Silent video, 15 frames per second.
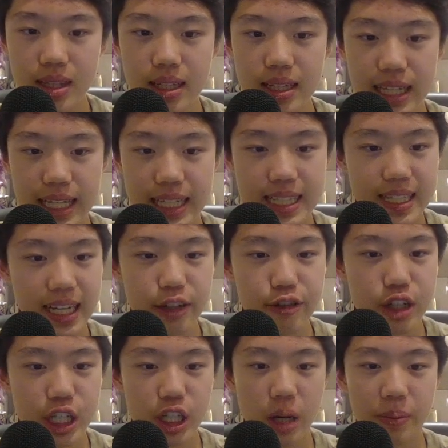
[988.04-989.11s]
It's kind of
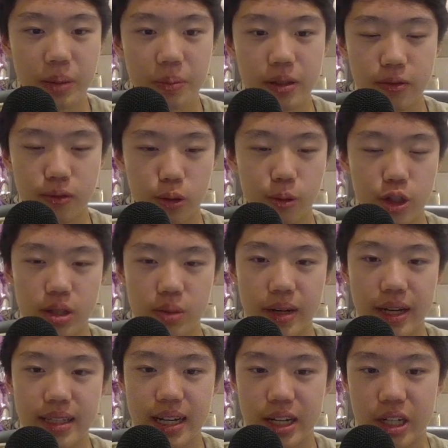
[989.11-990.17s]
just stopping b4, which is
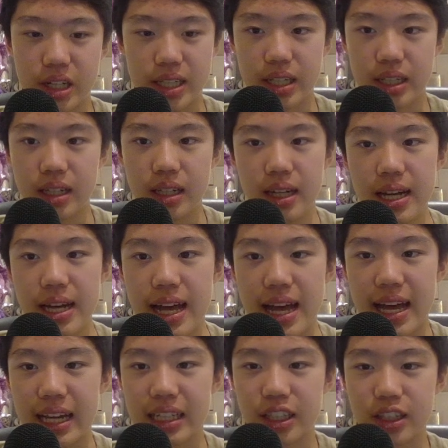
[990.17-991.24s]
my entire idea.
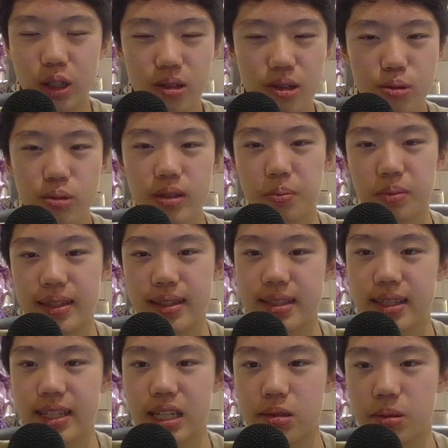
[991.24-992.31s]
And no one's really played
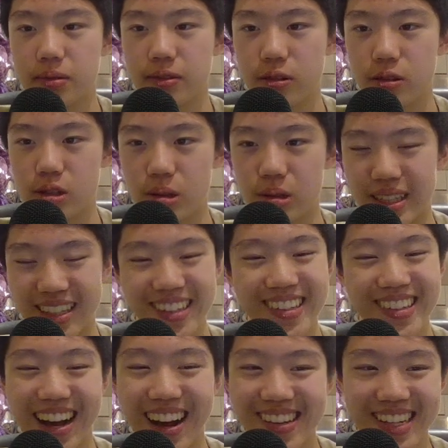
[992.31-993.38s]
this against me before, so
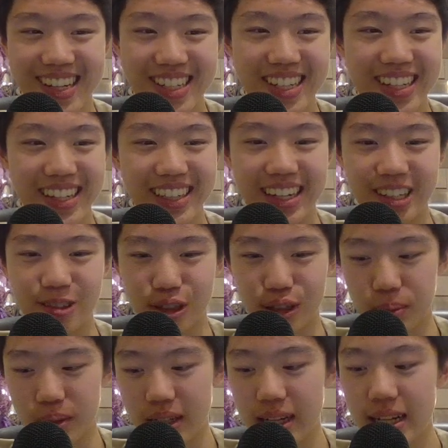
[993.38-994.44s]
here I was actually getting kind of
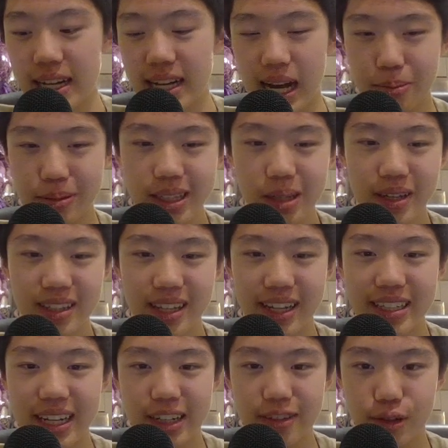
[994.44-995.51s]
worried. But I play the main
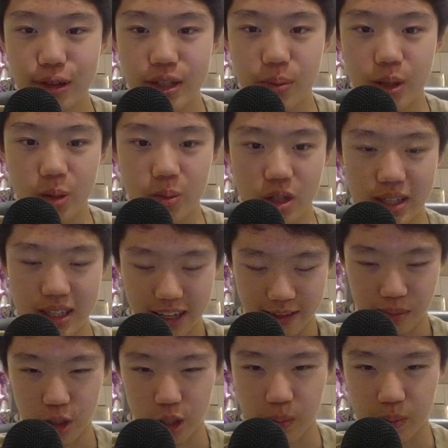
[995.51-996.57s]
line, knight f3, bishop
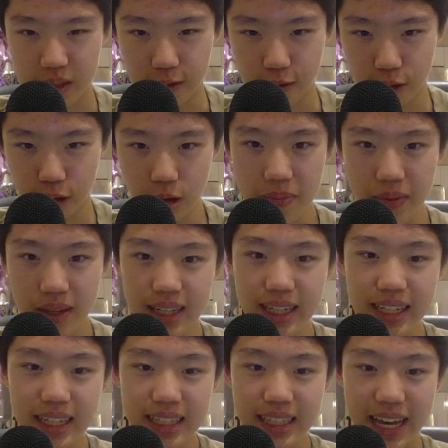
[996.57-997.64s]
g7, bishop c4.
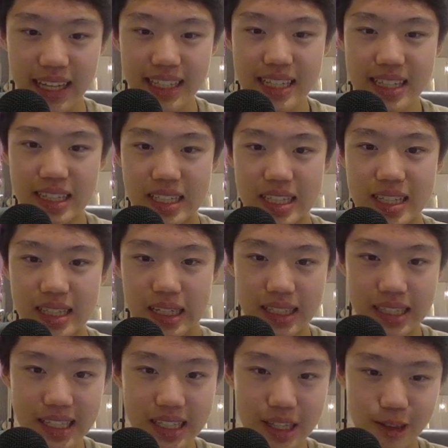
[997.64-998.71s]
Yeah, e6,
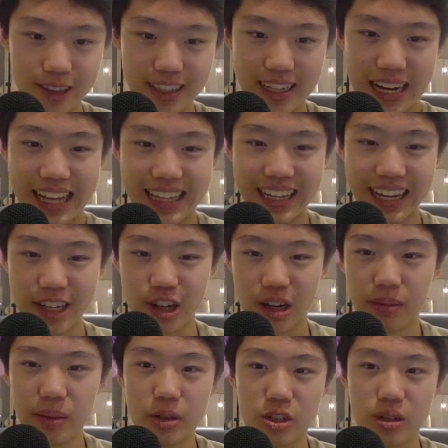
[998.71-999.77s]
d3, and then I draw
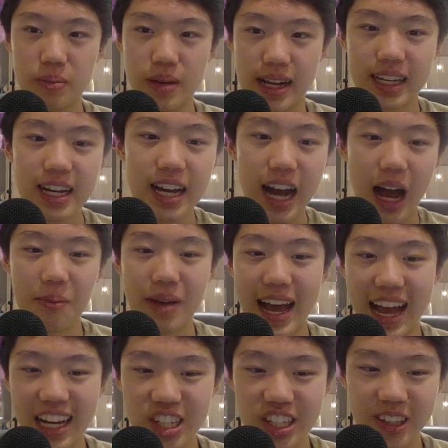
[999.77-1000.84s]
my bishop back. I'm
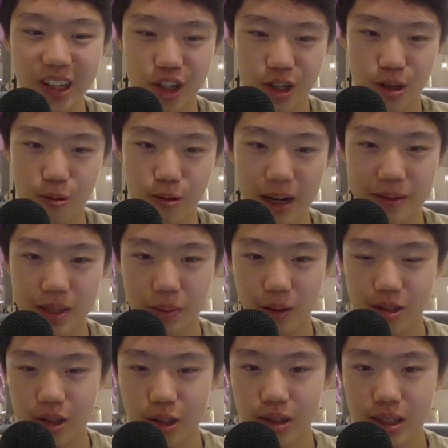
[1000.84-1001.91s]
actually not sure why I'm
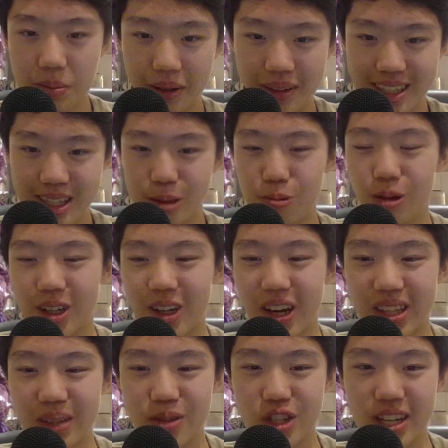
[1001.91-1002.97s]
supposed to do this, but this is what
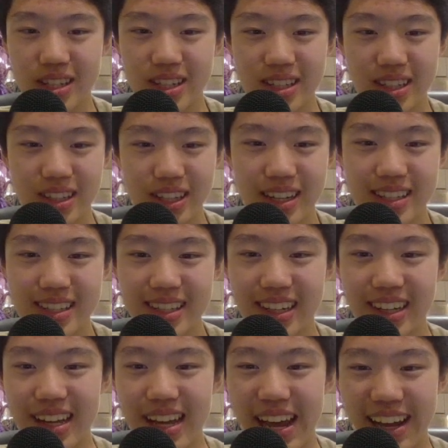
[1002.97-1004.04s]
Gotham Chess does,
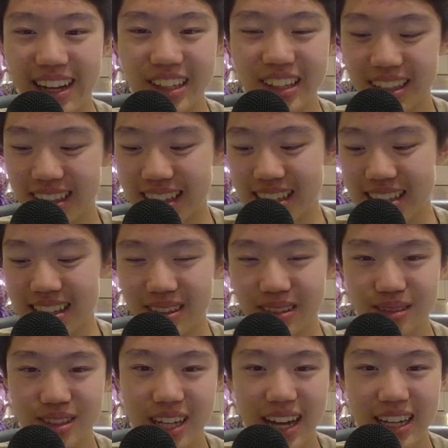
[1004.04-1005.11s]
and he's
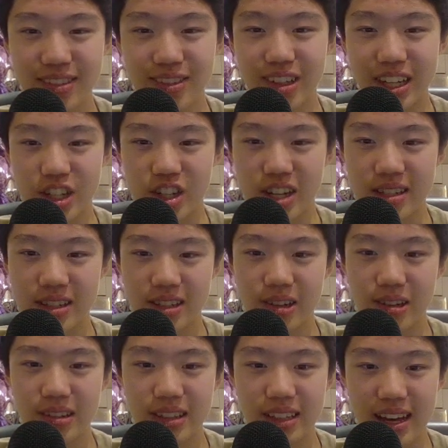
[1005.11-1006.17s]
kind of good at chess,
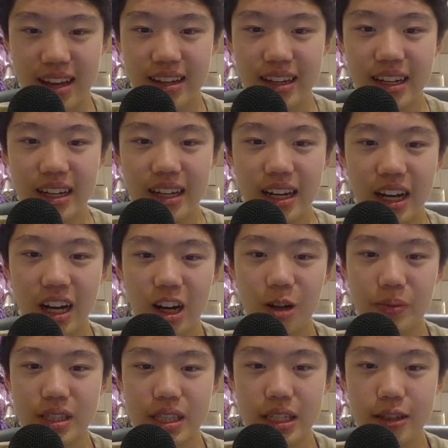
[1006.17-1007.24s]
so yeah.
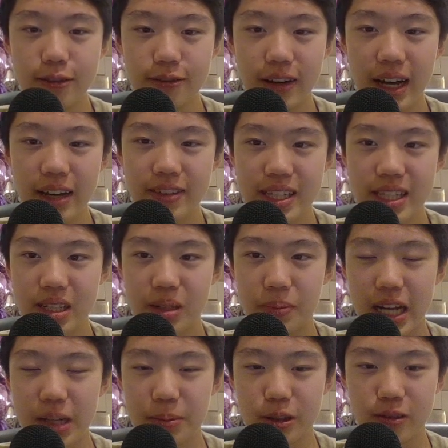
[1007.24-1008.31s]
d5 isn't a
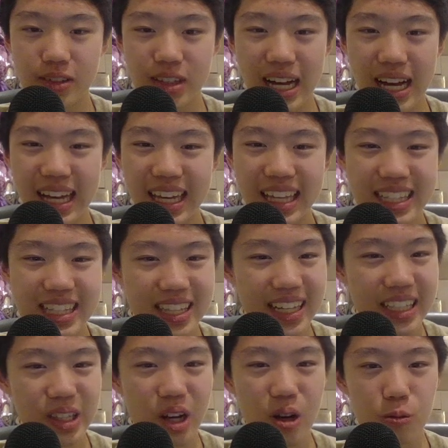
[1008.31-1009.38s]
bad move. It's
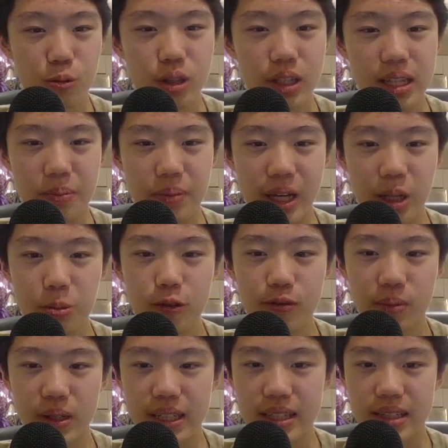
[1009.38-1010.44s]
like not really the main move,
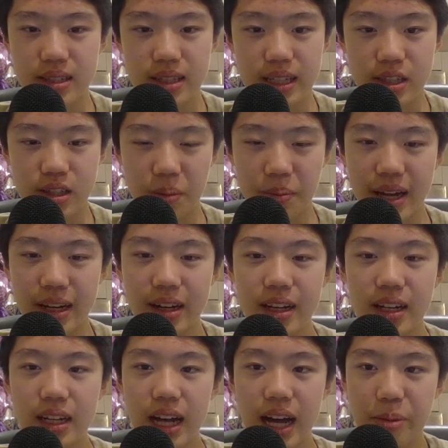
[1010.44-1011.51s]
but it's not bad.
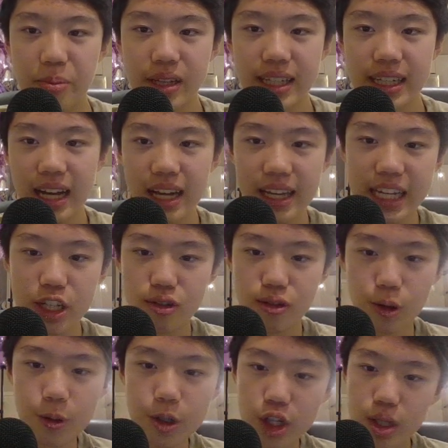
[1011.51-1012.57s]
I play
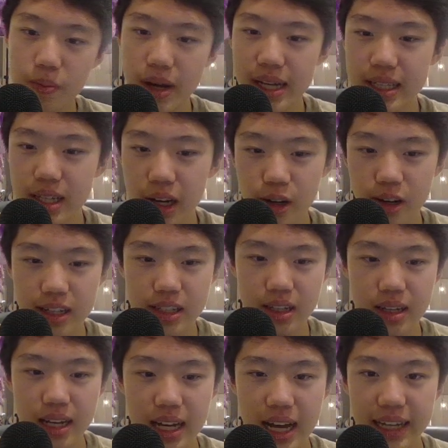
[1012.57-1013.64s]
h4, which is my entire
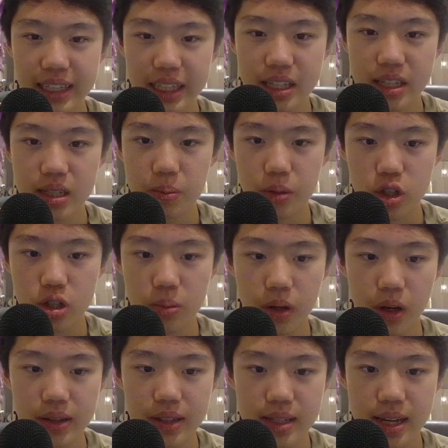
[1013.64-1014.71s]
idea. I get this bishop
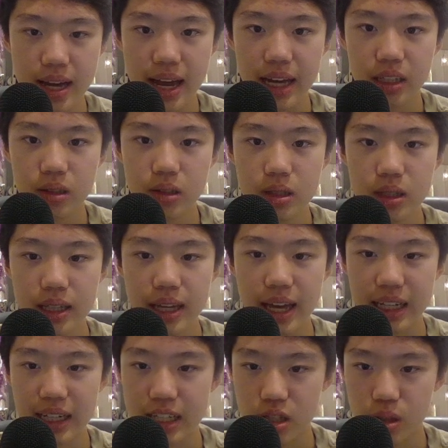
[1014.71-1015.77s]
on this diagonal,
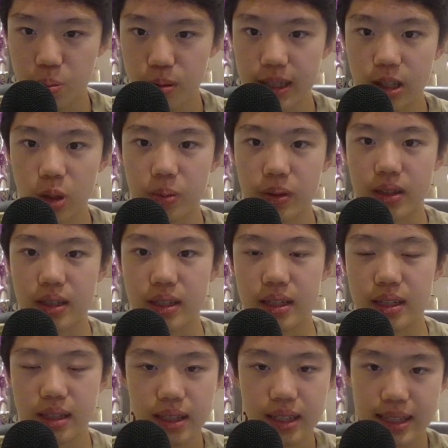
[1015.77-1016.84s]
and I just break open
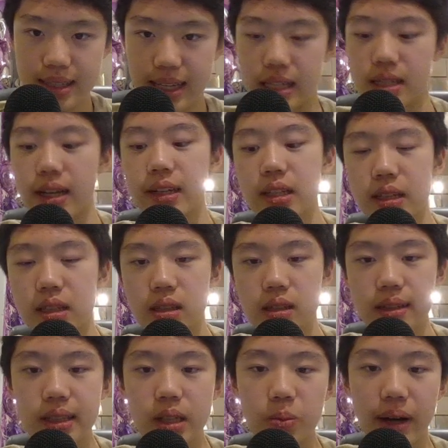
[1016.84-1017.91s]
his king side
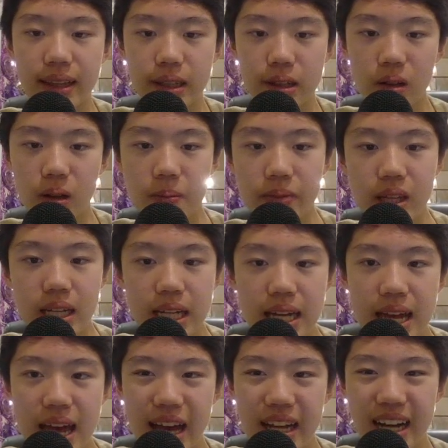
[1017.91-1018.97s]
little by little.
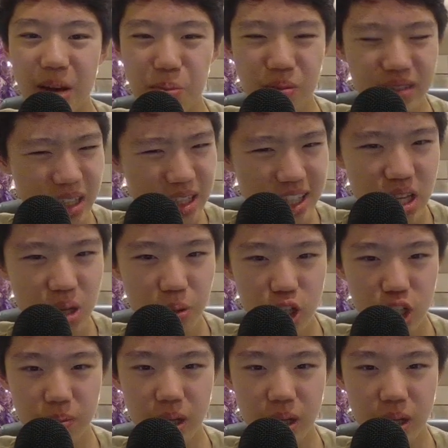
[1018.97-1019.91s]
And I continue pushing my